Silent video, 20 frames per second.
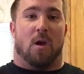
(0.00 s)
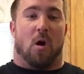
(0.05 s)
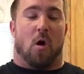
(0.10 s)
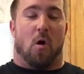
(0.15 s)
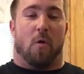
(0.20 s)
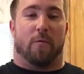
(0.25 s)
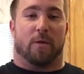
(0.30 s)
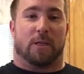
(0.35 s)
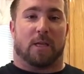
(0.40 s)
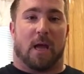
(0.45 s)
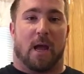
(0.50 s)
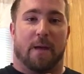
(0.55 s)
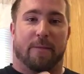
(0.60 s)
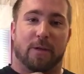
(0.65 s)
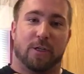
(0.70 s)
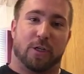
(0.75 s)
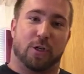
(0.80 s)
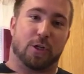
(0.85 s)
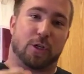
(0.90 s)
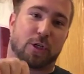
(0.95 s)
over time
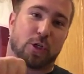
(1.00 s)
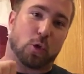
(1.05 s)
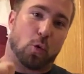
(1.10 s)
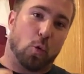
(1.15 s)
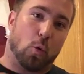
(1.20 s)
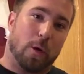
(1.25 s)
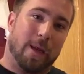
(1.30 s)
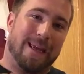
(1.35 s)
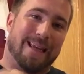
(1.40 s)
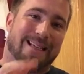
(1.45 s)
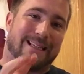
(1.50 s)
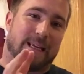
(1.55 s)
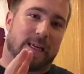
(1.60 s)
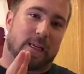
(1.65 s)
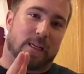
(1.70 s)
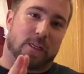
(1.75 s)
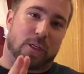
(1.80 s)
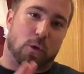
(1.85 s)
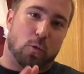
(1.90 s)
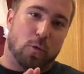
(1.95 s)
as you're
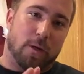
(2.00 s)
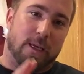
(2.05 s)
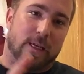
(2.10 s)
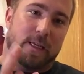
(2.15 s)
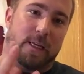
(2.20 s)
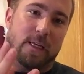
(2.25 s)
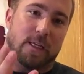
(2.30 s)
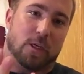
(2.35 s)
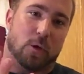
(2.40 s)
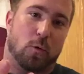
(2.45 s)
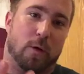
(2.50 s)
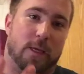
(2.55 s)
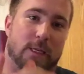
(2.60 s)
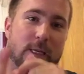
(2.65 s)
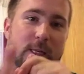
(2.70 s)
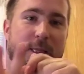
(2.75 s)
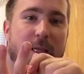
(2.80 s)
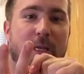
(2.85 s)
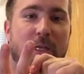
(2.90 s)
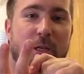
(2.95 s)
squeezing
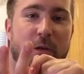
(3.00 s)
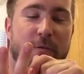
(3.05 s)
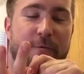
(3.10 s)
these